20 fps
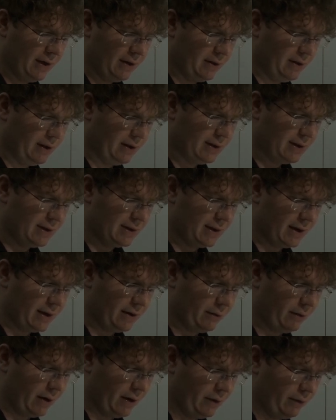This is
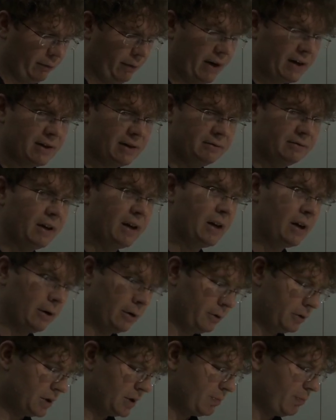a
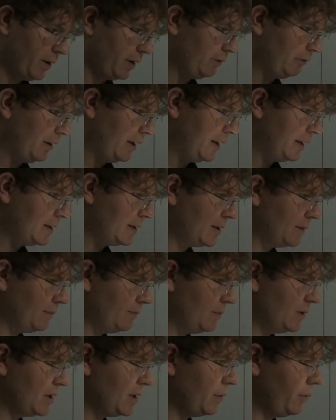rectilinear spread lens,
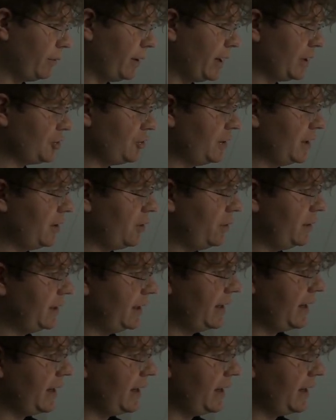so we're actually going to